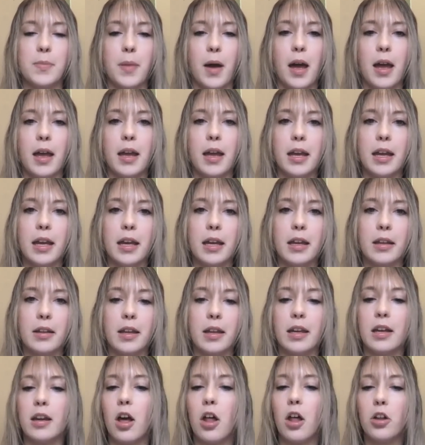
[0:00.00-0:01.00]
buying
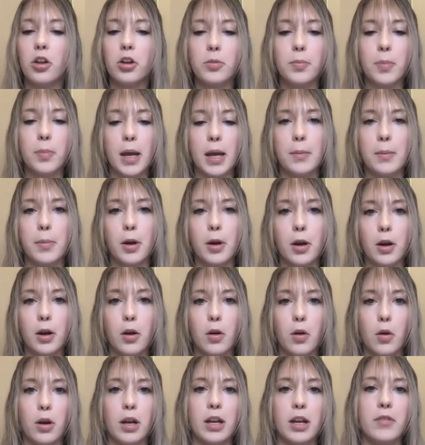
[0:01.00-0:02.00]
like colored paper
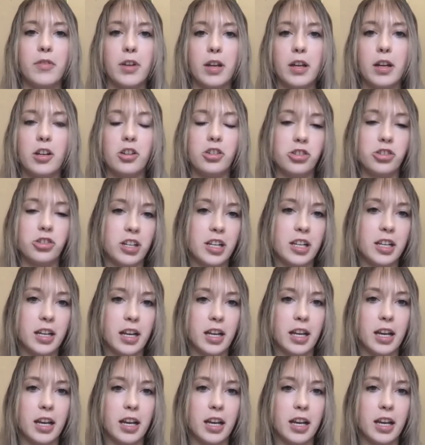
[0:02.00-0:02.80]
or even a sheet